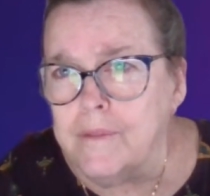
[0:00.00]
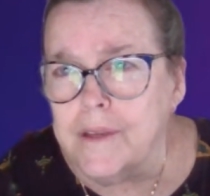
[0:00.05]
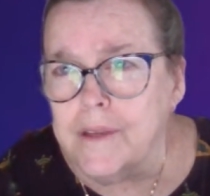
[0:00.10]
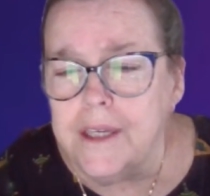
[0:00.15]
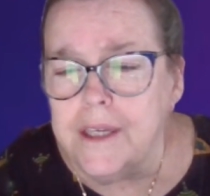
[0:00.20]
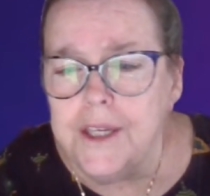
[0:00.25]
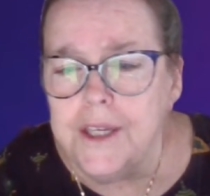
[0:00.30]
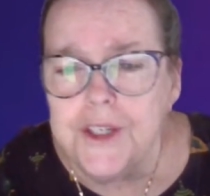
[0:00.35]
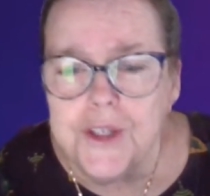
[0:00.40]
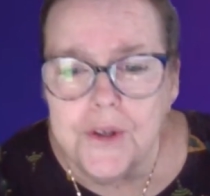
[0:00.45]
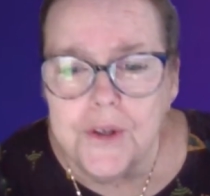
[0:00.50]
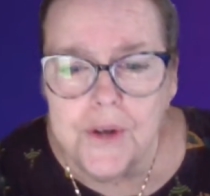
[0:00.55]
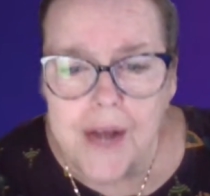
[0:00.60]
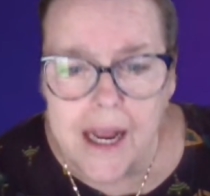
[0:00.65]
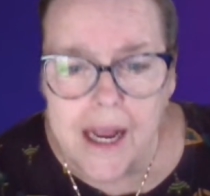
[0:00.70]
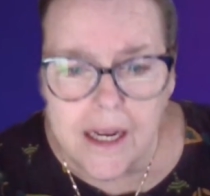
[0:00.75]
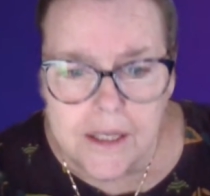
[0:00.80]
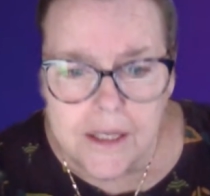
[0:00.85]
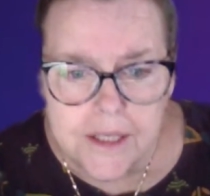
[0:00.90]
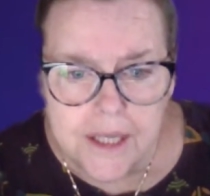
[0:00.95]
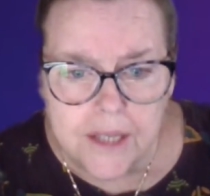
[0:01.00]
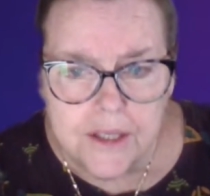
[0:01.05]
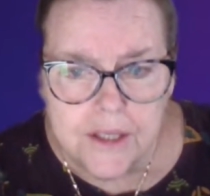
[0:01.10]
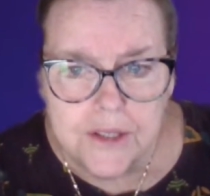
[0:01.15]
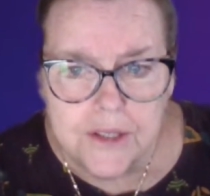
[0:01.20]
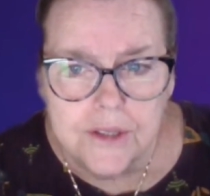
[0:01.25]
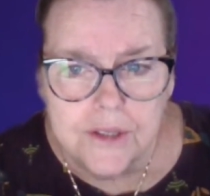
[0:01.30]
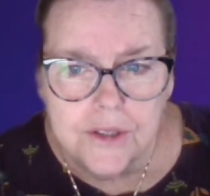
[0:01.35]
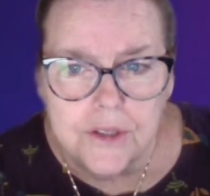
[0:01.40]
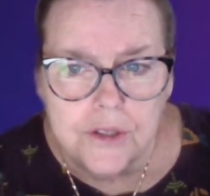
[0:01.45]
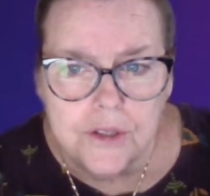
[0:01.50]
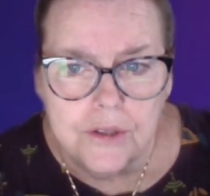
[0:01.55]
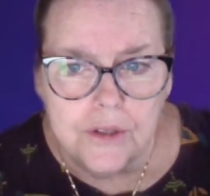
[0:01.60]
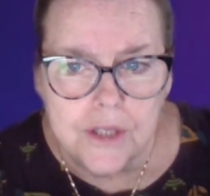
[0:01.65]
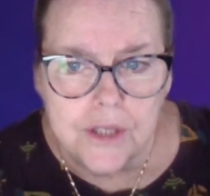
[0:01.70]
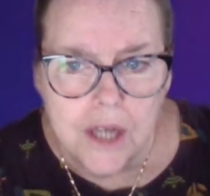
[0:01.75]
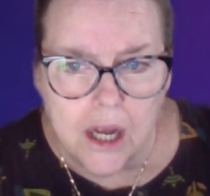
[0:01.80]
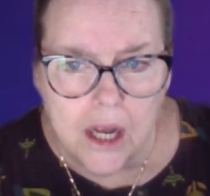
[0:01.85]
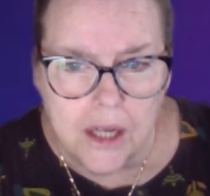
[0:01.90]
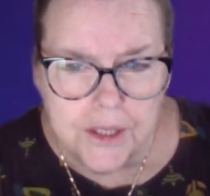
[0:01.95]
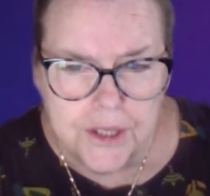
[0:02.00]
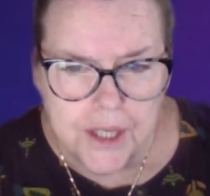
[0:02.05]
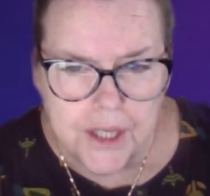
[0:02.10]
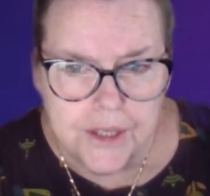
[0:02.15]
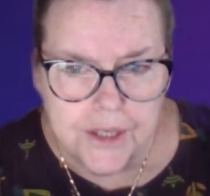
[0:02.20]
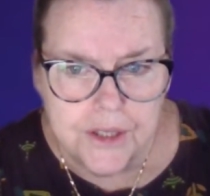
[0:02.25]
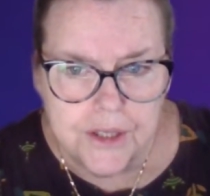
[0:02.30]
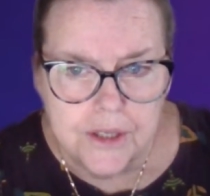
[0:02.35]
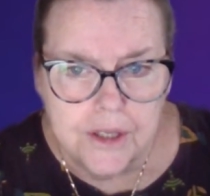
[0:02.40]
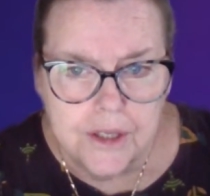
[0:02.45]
easier access to the content.